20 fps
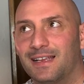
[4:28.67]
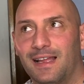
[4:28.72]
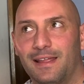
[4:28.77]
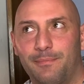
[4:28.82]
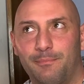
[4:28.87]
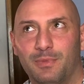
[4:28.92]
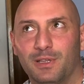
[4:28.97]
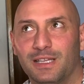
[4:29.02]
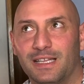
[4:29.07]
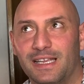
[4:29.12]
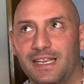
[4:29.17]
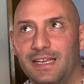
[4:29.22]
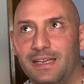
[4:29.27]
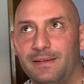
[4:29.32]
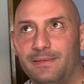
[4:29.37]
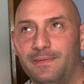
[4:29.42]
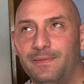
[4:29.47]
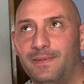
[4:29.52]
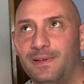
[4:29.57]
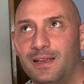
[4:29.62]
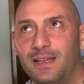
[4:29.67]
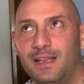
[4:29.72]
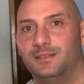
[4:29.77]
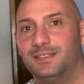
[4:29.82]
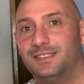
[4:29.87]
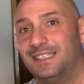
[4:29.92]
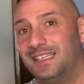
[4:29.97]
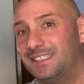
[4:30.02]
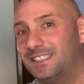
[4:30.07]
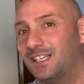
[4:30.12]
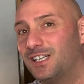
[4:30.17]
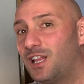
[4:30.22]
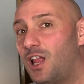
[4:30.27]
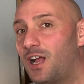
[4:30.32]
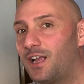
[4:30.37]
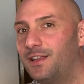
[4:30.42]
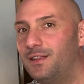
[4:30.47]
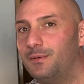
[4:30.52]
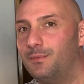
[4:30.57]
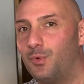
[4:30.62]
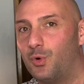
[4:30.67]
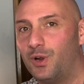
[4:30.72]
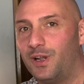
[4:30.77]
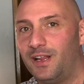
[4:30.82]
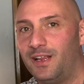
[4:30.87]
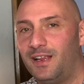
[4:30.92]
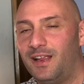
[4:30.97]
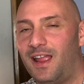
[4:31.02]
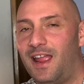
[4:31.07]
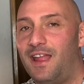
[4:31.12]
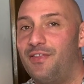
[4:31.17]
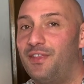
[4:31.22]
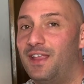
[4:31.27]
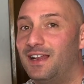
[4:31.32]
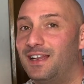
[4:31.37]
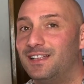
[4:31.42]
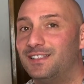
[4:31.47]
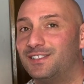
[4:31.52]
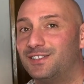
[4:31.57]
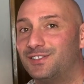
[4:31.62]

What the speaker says: I believe 6 o'clock in the morning, and then it